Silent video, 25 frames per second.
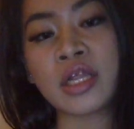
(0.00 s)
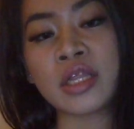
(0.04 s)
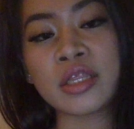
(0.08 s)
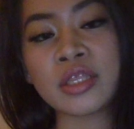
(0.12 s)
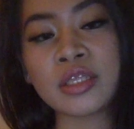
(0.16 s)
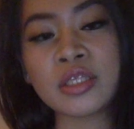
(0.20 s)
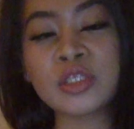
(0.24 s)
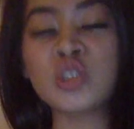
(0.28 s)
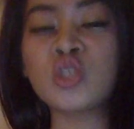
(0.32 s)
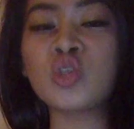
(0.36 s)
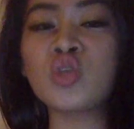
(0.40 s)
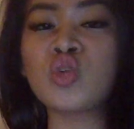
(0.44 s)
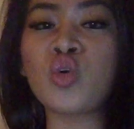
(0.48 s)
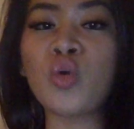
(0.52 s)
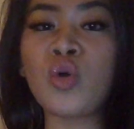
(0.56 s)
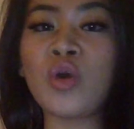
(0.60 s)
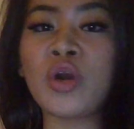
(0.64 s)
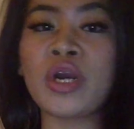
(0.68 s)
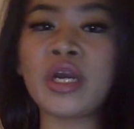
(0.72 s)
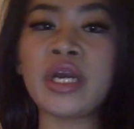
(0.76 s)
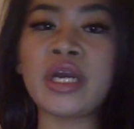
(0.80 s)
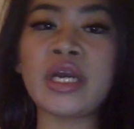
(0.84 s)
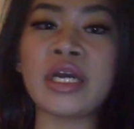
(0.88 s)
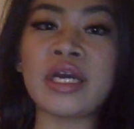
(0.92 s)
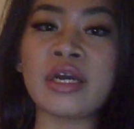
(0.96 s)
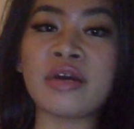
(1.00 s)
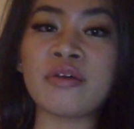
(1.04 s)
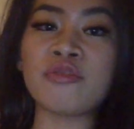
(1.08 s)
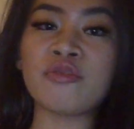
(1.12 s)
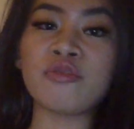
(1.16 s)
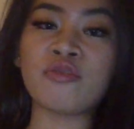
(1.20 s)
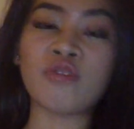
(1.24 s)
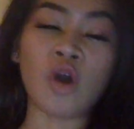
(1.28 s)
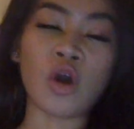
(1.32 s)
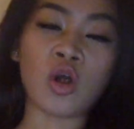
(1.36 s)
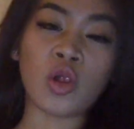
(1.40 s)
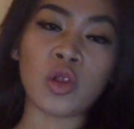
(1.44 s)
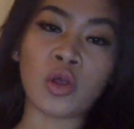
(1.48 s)
This story
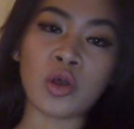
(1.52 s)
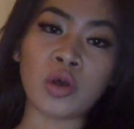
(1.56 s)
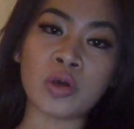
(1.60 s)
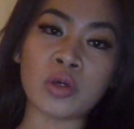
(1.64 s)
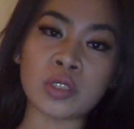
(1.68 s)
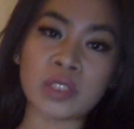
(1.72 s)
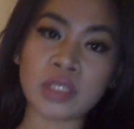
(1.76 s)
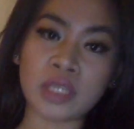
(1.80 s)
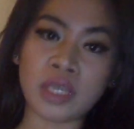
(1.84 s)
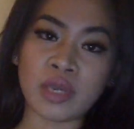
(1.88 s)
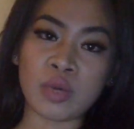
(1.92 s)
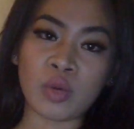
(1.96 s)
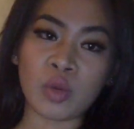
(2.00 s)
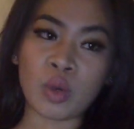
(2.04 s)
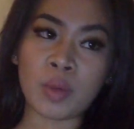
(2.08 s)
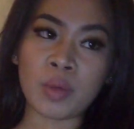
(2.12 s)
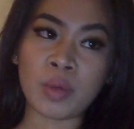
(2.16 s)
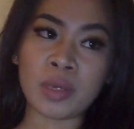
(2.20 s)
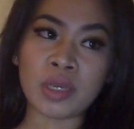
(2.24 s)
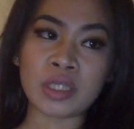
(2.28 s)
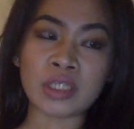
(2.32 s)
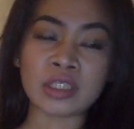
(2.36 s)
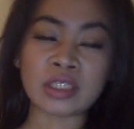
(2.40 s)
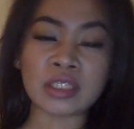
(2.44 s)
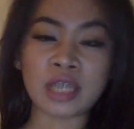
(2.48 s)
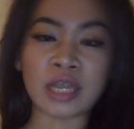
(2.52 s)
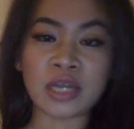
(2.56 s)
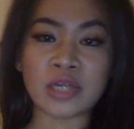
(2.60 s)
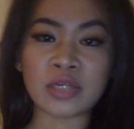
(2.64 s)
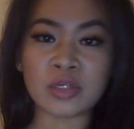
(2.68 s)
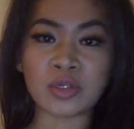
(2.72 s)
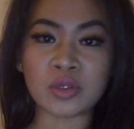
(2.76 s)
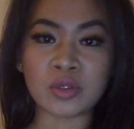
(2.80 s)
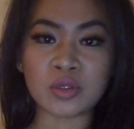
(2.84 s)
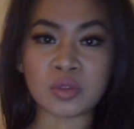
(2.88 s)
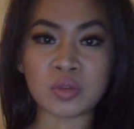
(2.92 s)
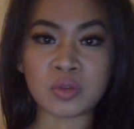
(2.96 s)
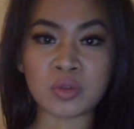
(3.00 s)
follows a woman
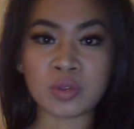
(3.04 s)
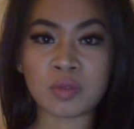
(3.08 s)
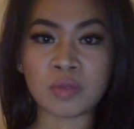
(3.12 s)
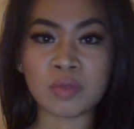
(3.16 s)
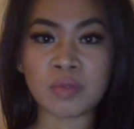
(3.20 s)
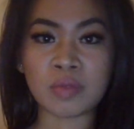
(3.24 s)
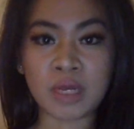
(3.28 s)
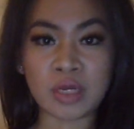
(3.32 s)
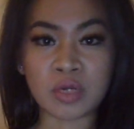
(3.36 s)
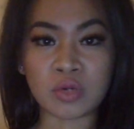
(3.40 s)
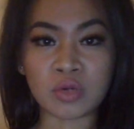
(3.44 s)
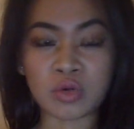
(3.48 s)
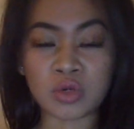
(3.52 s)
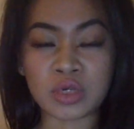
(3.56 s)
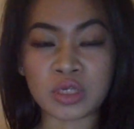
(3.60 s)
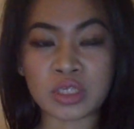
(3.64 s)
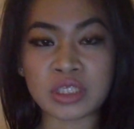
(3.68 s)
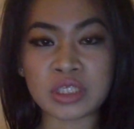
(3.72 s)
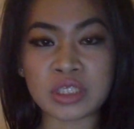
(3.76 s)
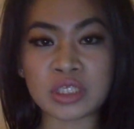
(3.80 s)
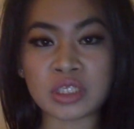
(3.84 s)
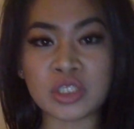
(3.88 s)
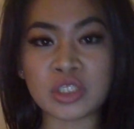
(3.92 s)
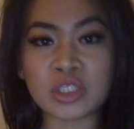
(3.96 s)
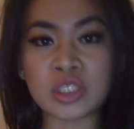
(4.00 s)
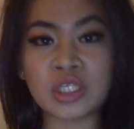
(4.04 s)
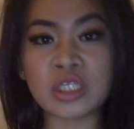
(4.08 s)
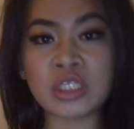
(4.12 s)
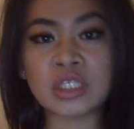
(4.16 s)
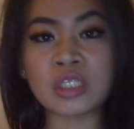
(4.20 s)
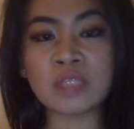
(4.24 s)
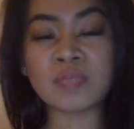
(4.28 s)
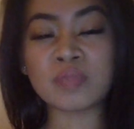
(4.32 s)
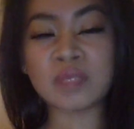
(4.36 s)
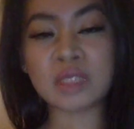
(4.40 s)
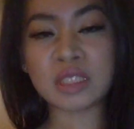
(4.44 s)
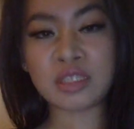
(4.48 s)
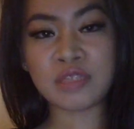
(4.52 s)
diagnosed with a medical condition,
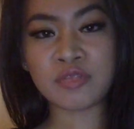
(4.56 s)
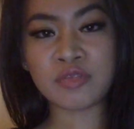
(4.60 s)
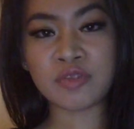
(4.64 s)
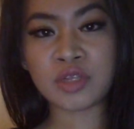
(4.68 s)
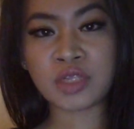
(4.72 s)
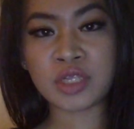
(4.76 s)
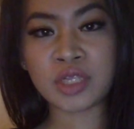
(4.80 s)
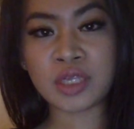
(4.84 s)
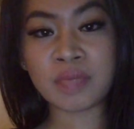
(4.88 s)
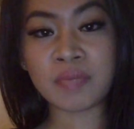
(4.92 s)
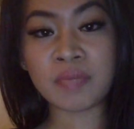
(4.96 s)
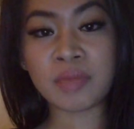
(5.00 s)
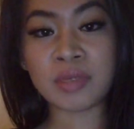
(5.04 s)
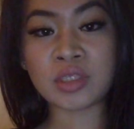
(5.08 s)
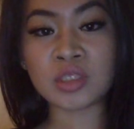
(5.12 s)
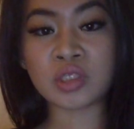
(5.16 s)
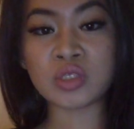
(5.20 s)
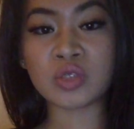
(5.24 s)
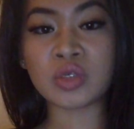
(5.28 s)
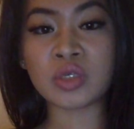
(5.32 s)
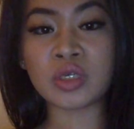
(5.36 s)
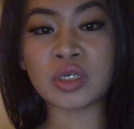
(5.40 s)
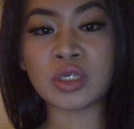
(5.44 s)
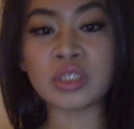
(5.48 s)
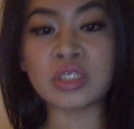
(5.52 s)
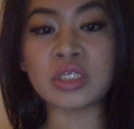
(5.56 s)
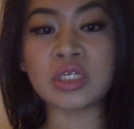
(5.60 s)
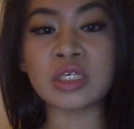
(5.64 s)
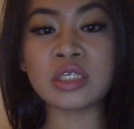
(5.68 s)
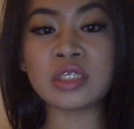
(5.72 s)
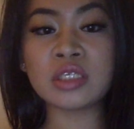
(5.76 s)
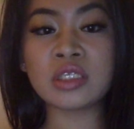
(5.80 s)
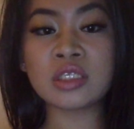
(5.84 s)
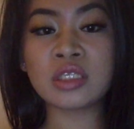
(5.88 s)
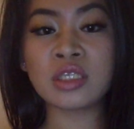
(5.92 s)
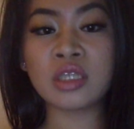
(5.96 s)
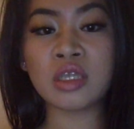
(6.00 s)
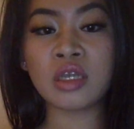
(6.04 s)
specifically a mental
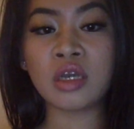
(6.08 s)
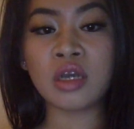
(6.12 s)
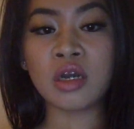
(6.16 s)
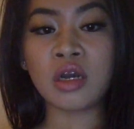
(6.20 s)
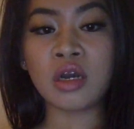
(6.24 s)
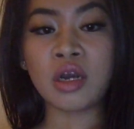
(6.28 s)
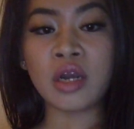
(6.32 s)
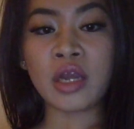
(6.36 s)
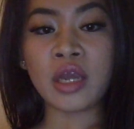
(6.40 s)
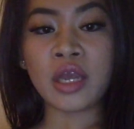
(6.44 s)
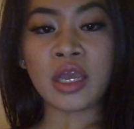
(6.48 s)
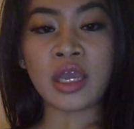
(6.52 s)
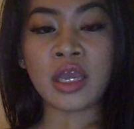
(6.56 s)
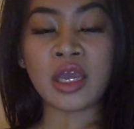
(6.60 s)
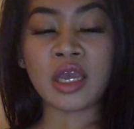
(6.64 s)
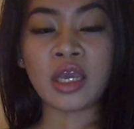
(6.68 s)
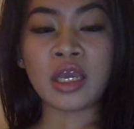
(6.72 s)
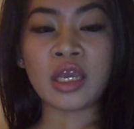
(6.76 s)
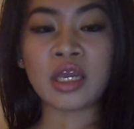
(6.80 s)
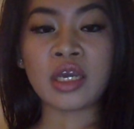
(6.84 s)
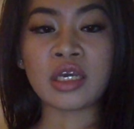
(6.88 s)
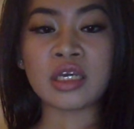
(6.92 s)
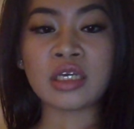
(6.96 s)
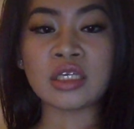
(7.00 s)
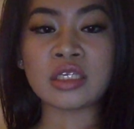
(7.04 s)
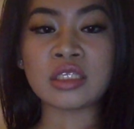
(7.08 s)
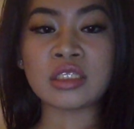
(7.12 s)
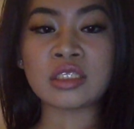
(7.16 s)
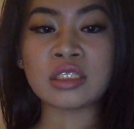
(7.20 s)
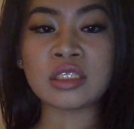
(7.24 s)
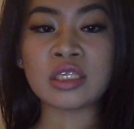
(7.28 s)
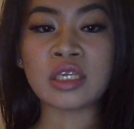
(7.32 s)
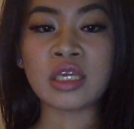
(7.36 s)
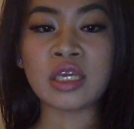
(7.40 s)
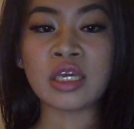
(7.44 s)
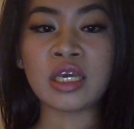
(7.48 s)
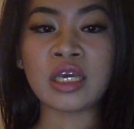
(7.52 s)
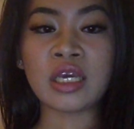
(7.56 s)
illness, and
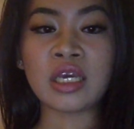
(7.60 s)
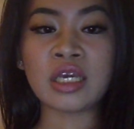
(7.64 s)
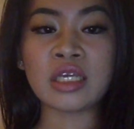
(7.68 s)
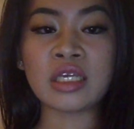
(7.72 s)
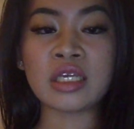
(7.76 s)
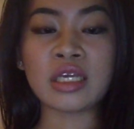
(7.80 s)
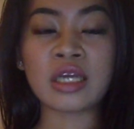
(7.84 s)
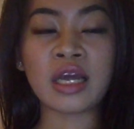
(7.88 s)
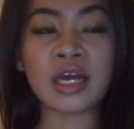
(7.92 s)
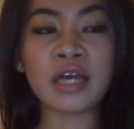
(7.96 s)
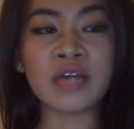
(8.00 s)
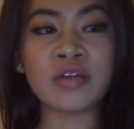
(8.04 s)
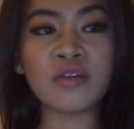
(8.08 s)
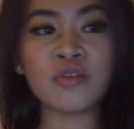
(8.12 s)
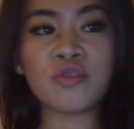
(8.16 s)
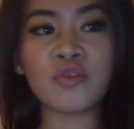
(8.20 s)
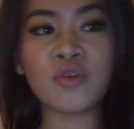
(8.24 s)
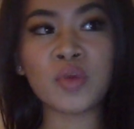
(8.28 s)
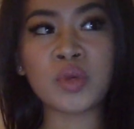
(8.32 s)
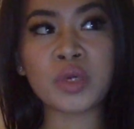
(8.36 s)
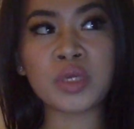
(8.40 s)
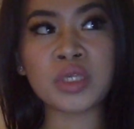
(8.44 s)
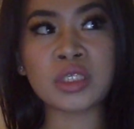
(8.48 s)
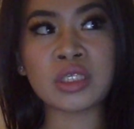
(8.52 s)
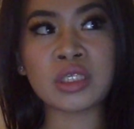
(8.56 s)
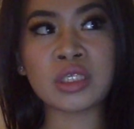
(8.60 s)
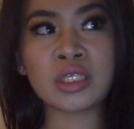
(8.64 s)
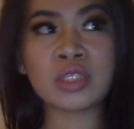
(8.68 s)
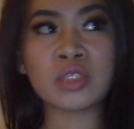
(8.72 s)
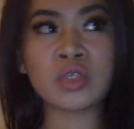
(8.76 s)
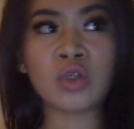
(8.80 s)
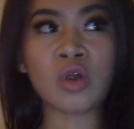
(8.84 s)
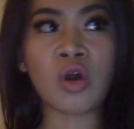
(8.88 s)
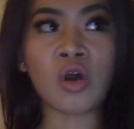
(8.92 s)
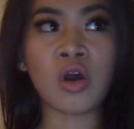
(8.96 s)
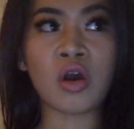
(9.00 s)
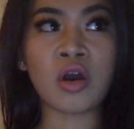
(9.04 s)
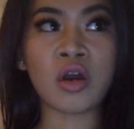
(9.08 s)
it kind of focuses
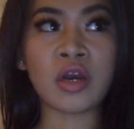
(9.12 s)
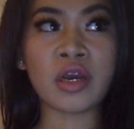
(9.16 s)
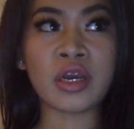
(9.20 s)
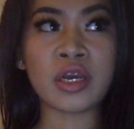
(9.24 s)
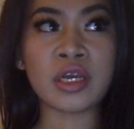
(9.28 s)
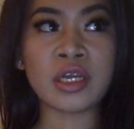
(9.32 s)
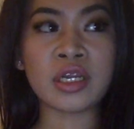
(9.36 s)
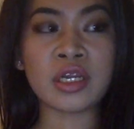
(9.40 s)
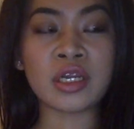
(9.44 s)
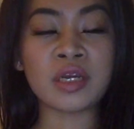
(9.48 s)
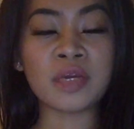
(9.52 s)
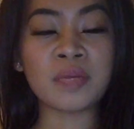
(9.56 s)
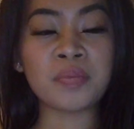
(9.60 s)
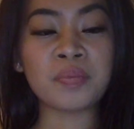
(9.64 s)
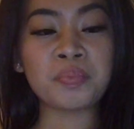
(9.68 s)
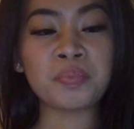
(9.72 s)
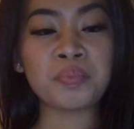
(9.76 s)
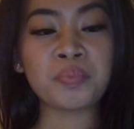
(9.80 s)
on